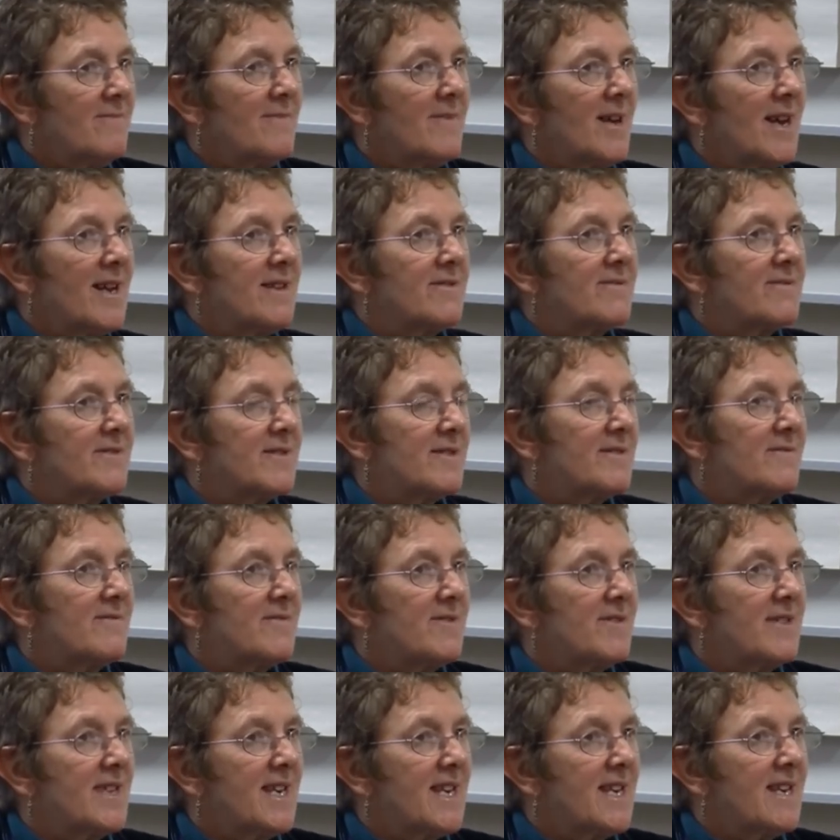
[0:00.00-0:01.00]
at
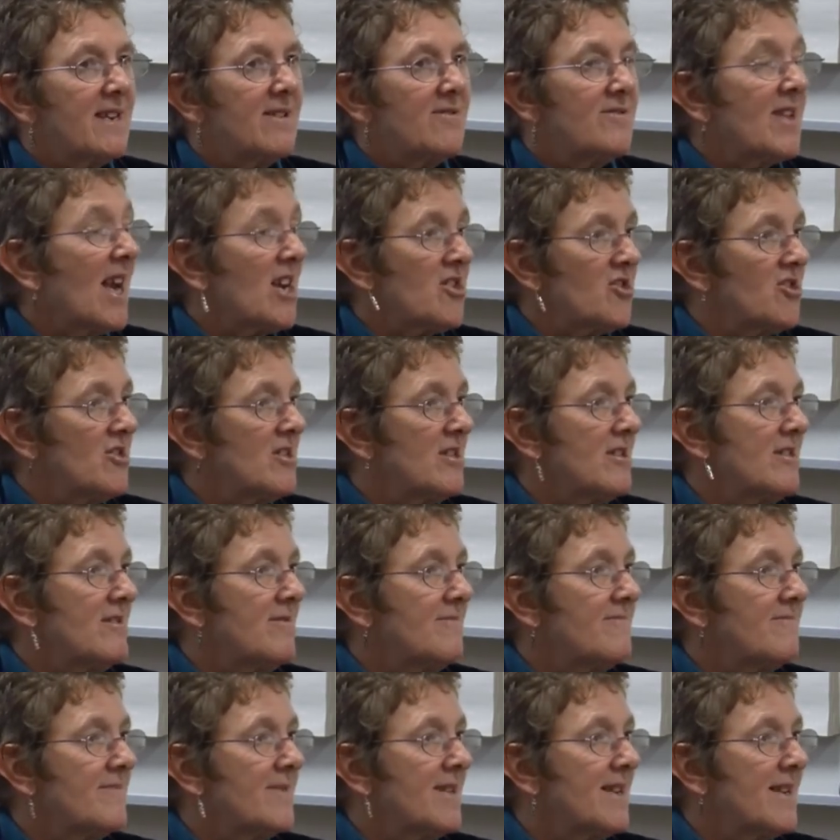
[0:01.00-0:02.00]
the National
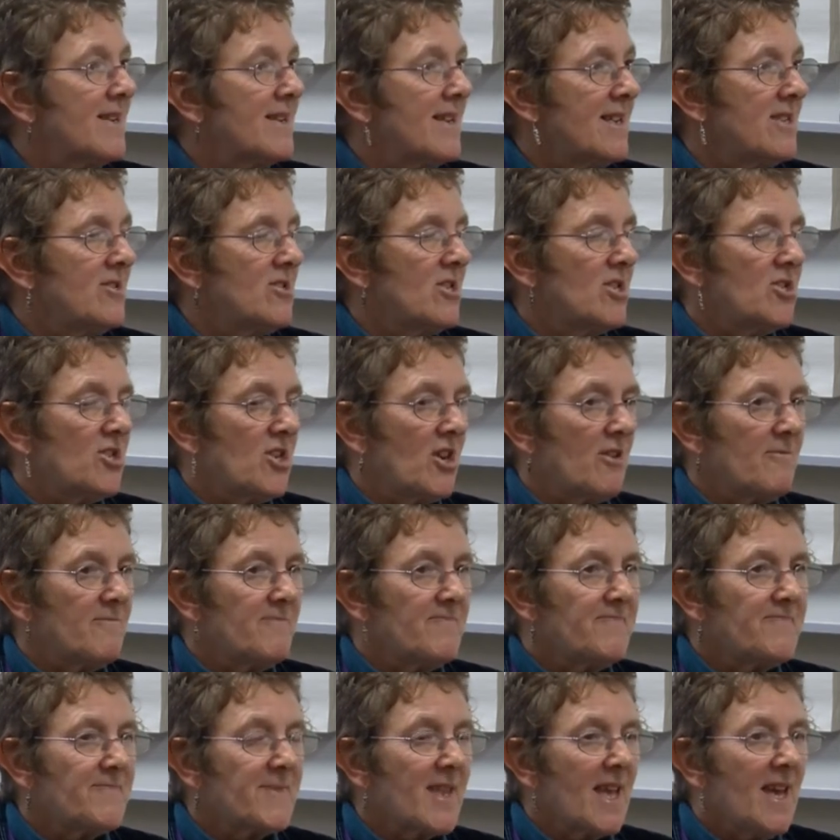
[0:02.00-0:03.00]
Institute.
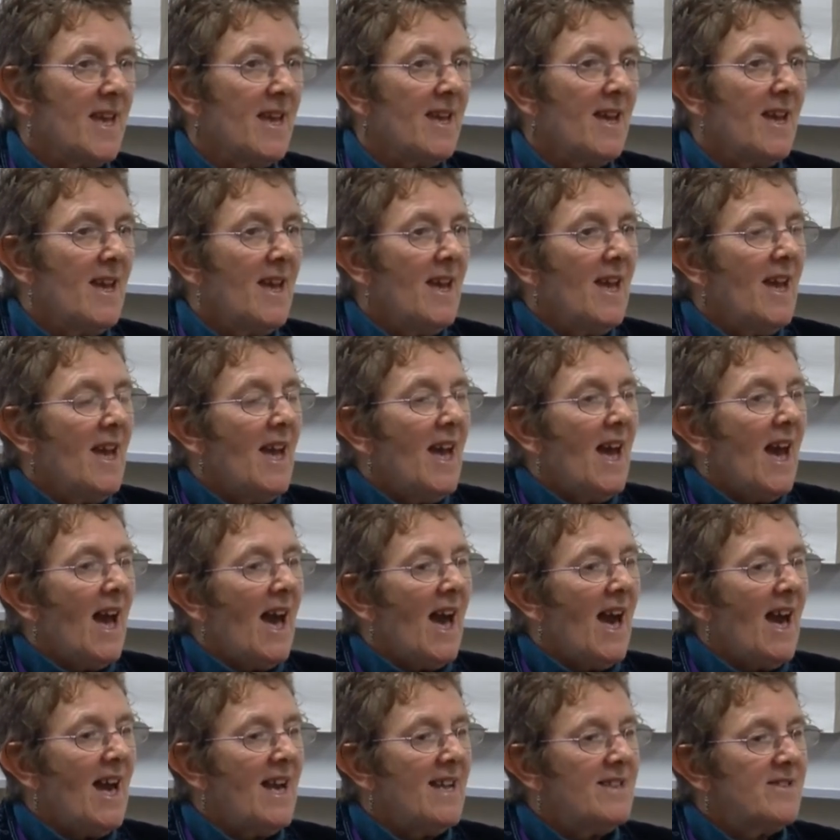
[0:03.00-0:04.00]

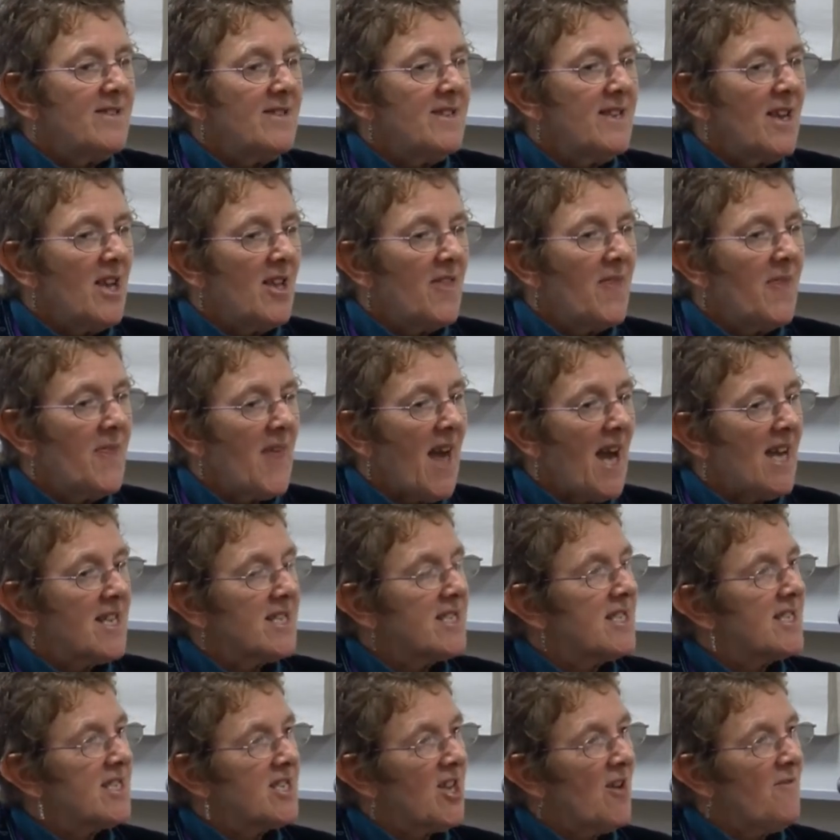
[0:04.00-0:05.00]
And
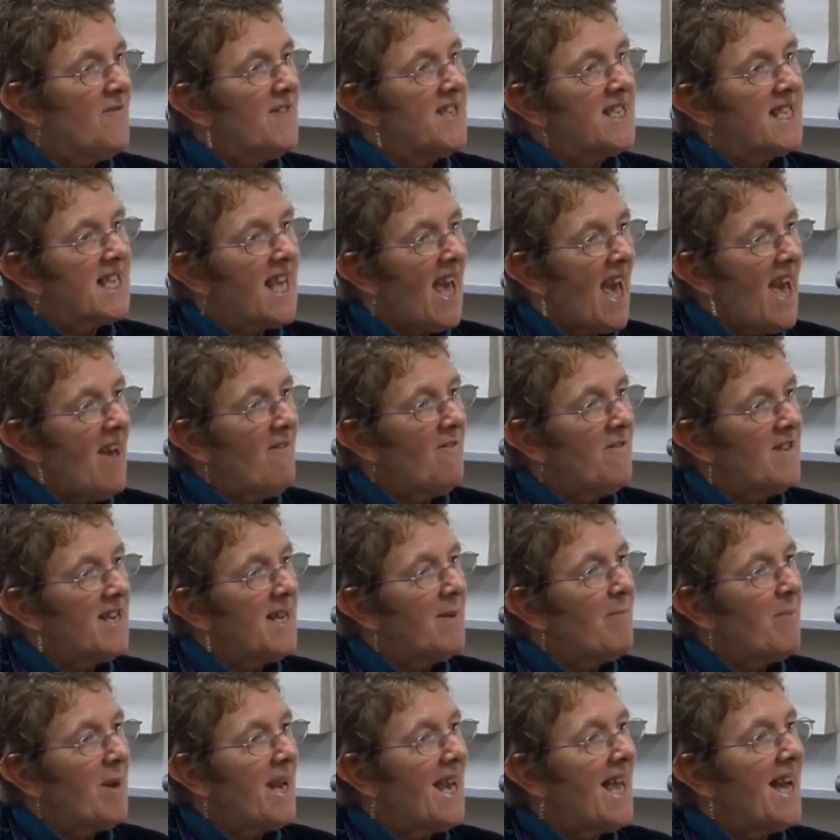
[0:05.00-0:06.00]
that stuff is carefully
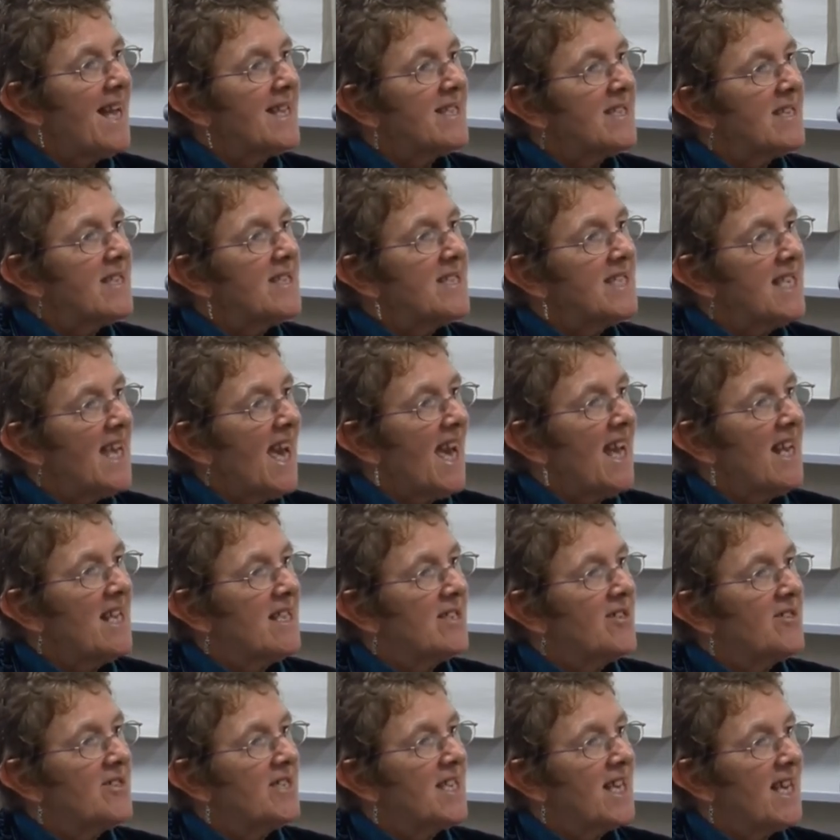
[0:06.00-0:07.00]
planned and
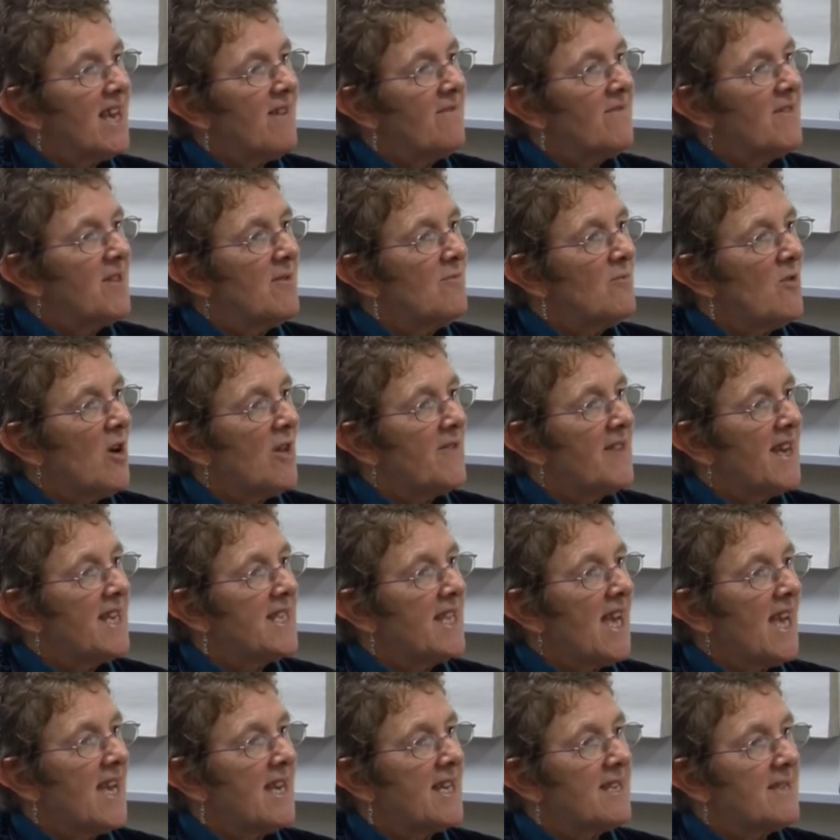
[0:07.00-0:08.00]
tailored to give them what they
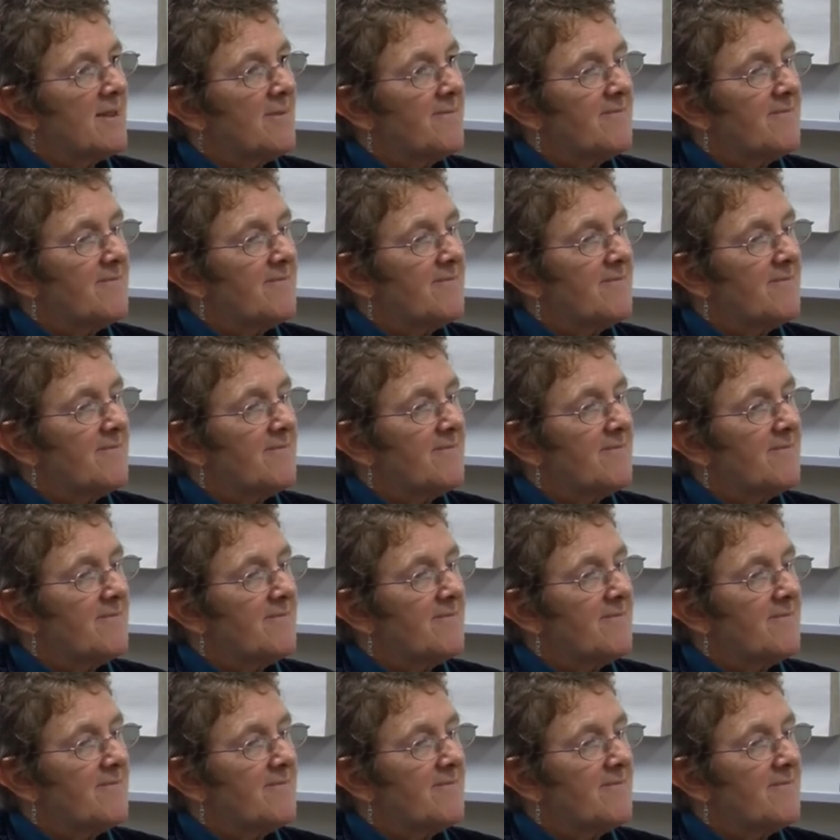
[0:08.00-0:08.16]
need.